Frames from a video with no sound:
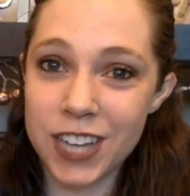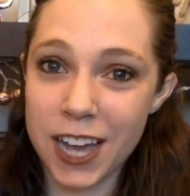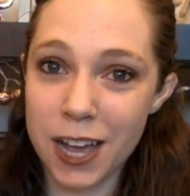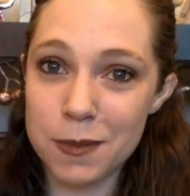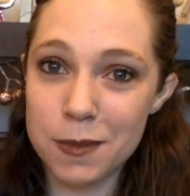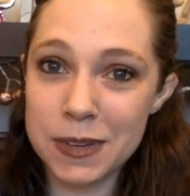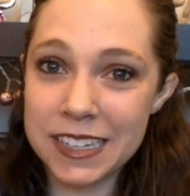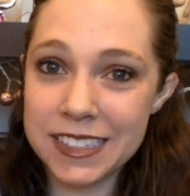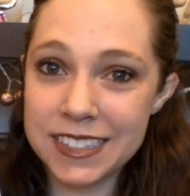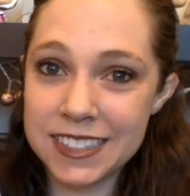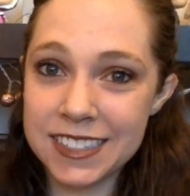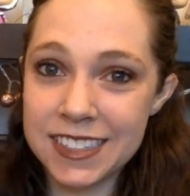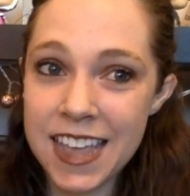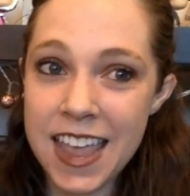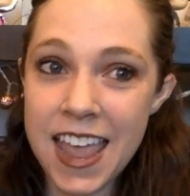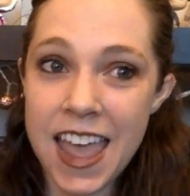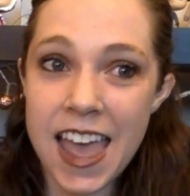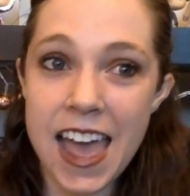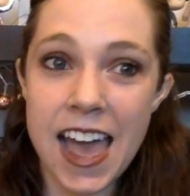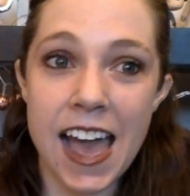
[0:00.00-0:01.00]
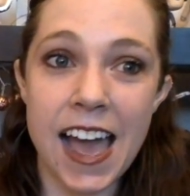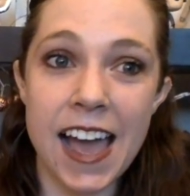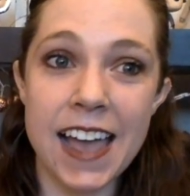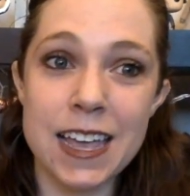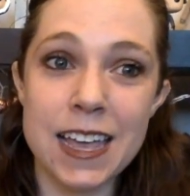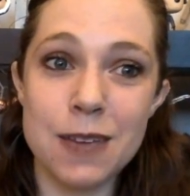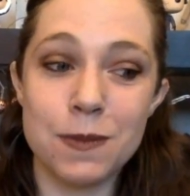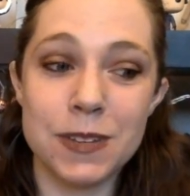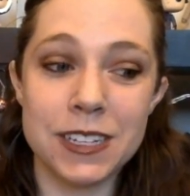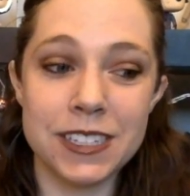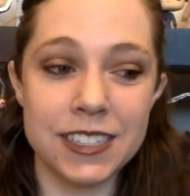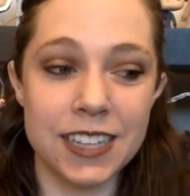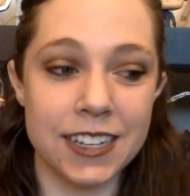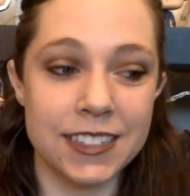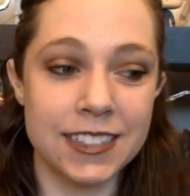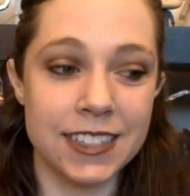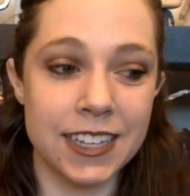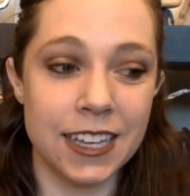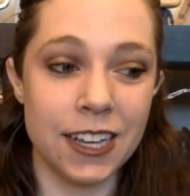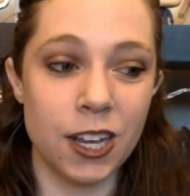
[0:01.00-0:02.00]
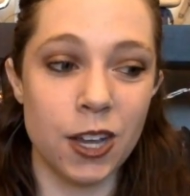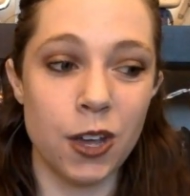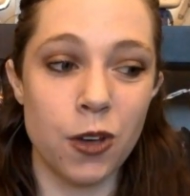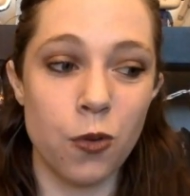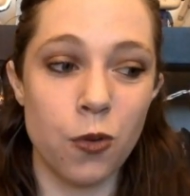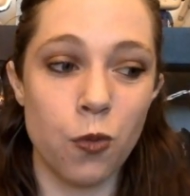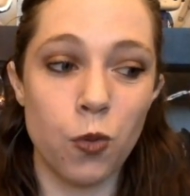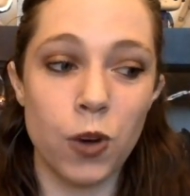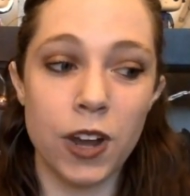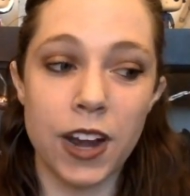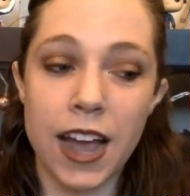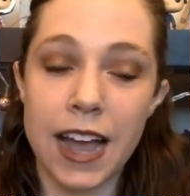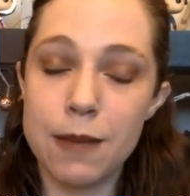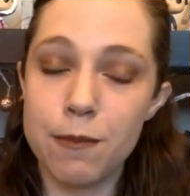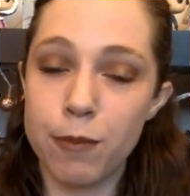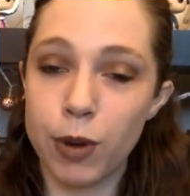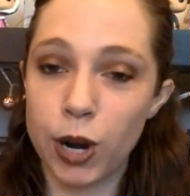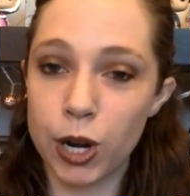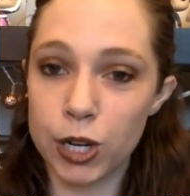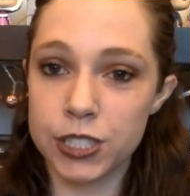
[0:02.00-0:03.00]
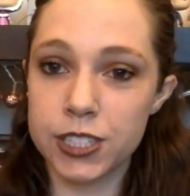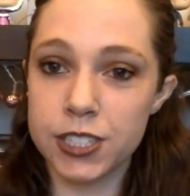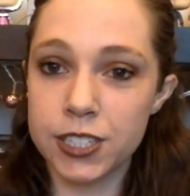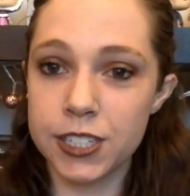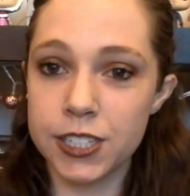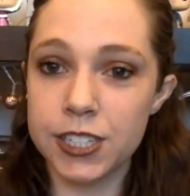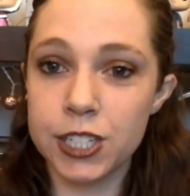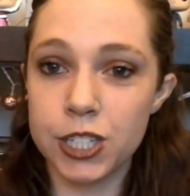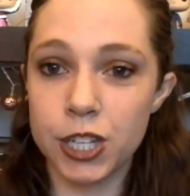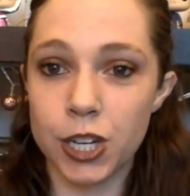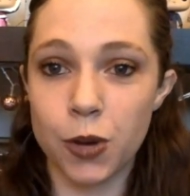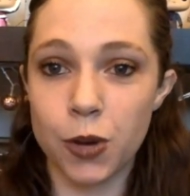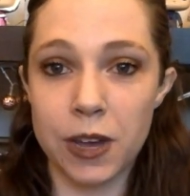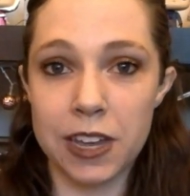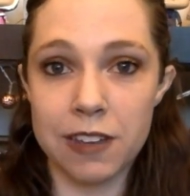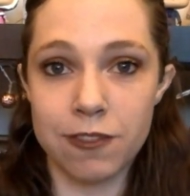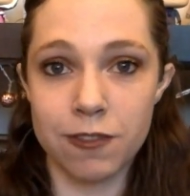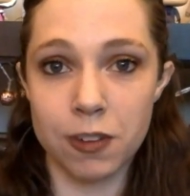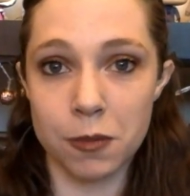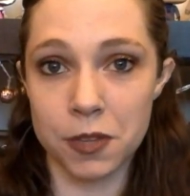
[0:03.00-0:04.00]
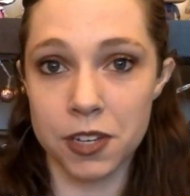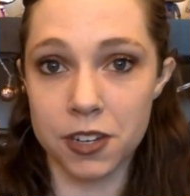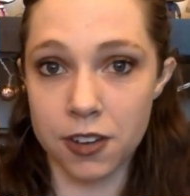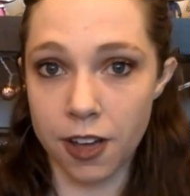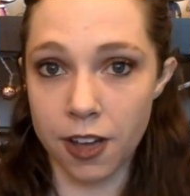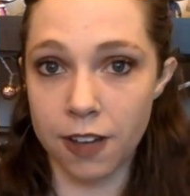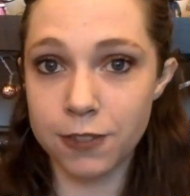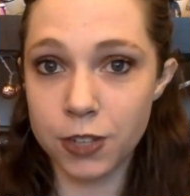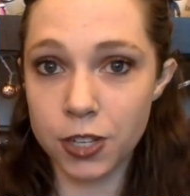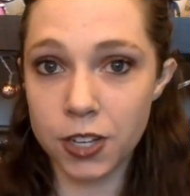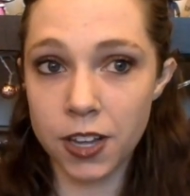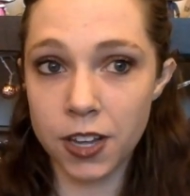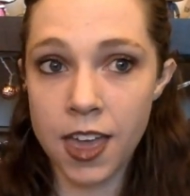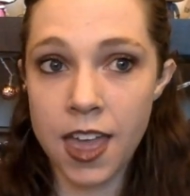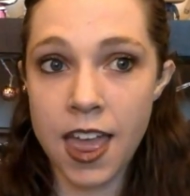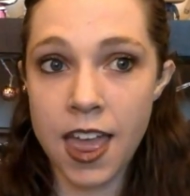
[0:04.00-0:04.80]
Thomas. I am discussing what I personally took away from the novel.